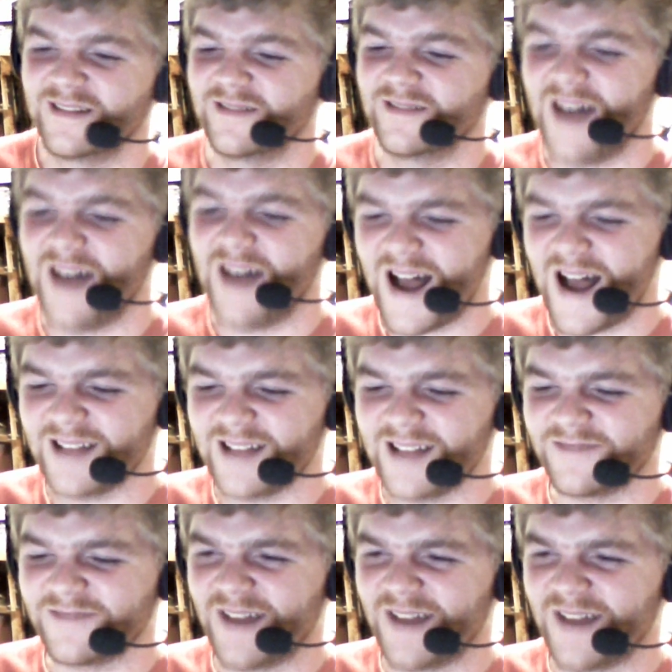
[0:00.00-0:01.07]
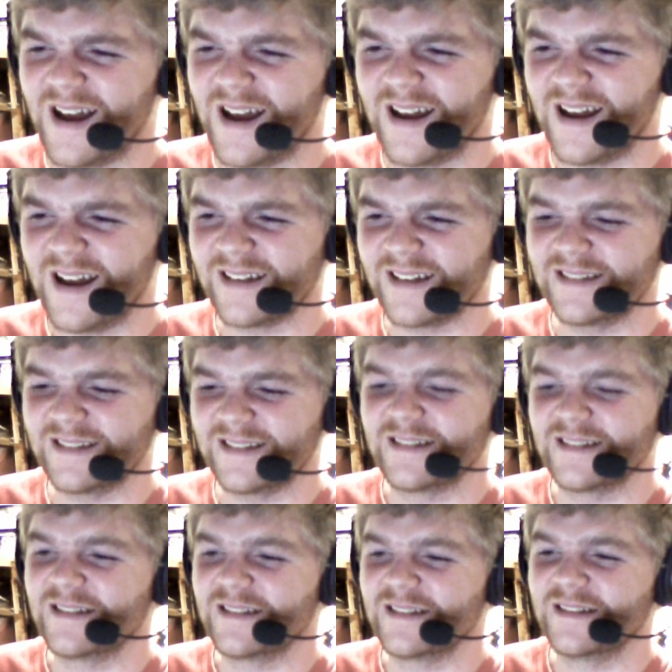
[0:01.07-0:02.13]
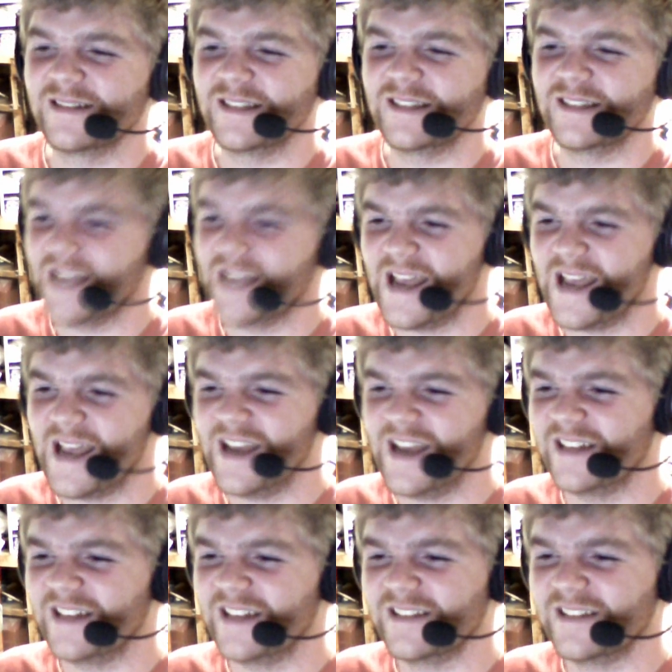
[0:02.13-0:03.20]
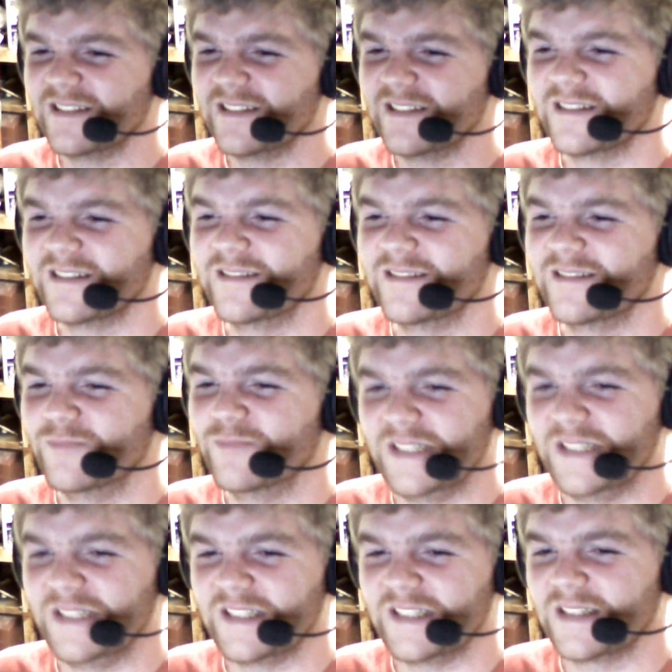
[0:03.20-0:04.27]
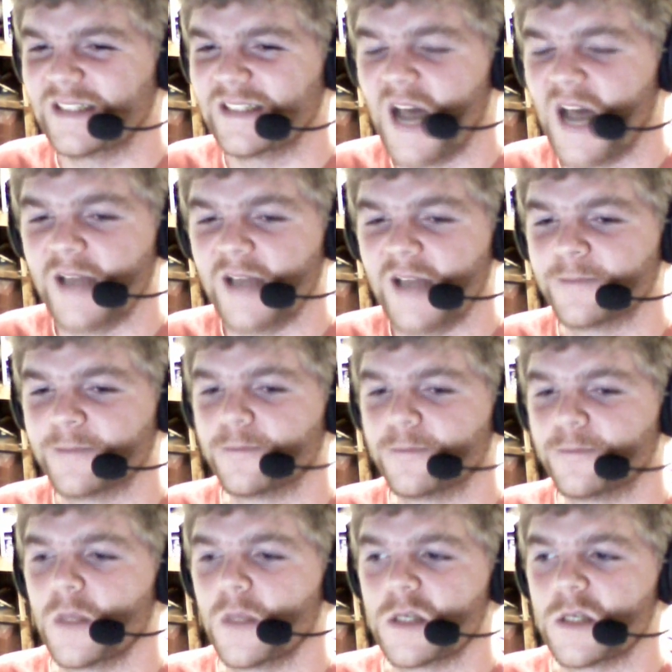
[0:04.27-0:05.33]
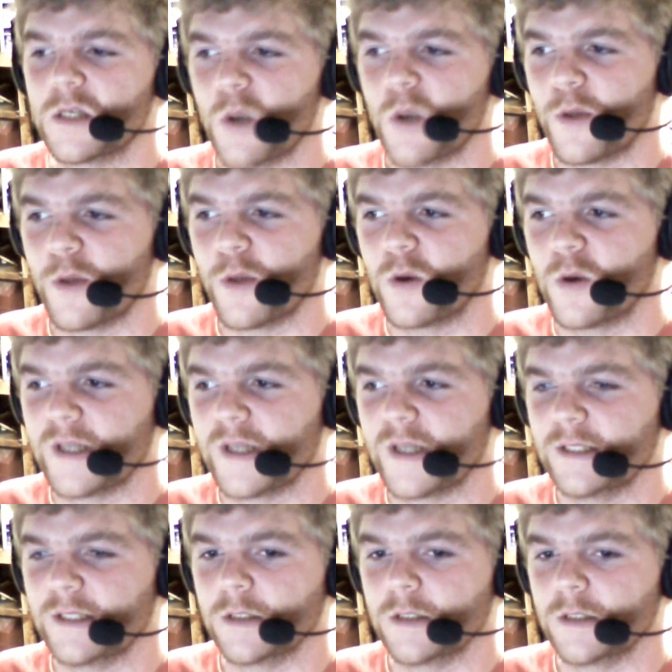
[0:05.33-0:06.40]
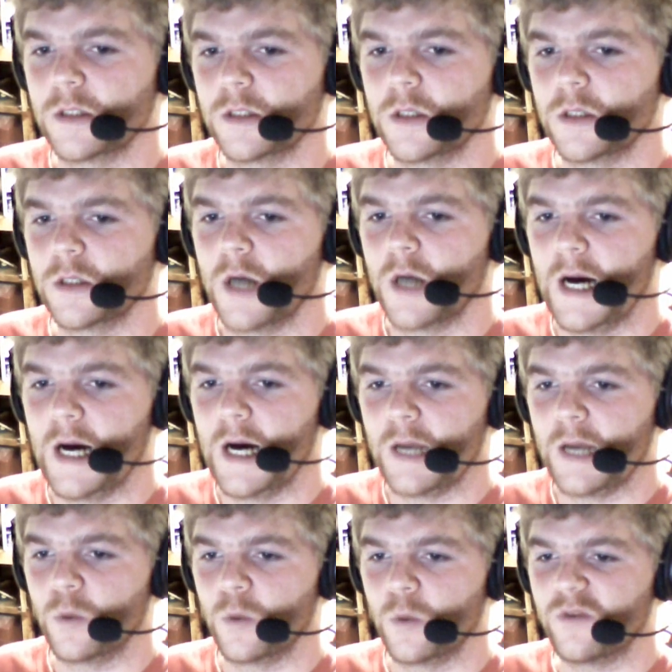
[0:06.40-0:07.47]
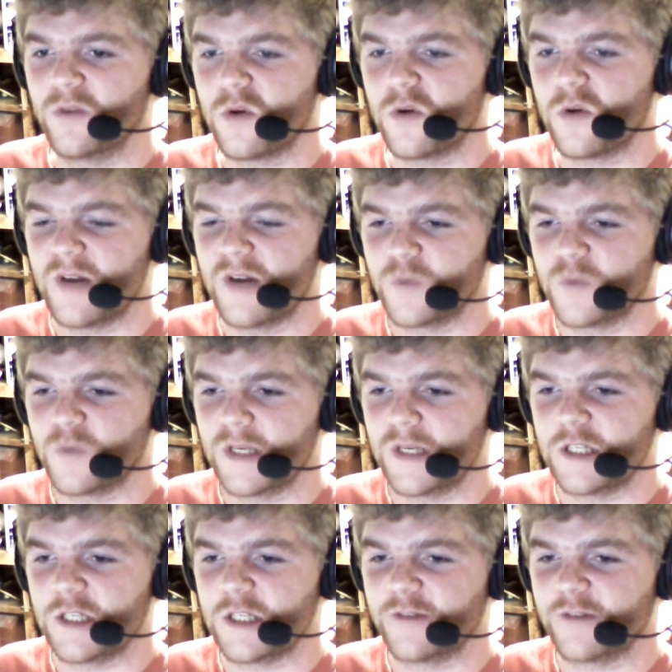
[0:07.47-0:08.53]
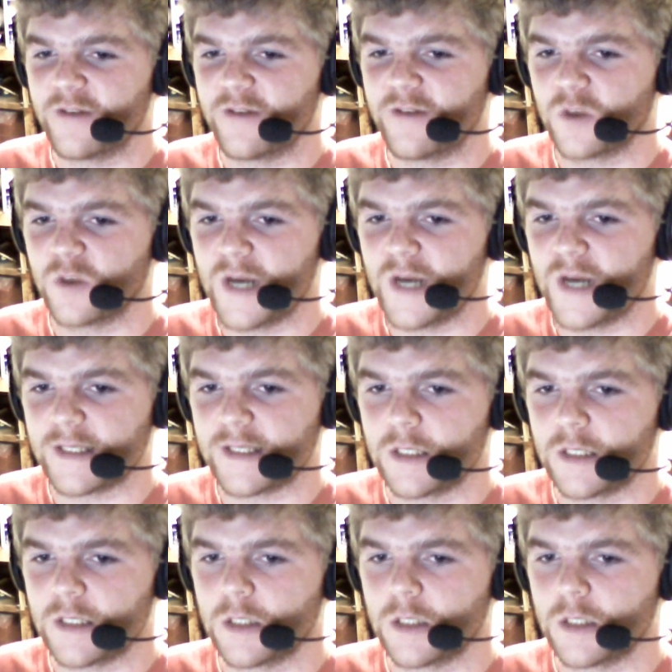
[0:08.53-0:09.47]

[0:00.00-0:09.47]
What the fuck? Shit. Bitches. Alright. So, third question. Uh, in World of Warcraft, what is your favorite quest?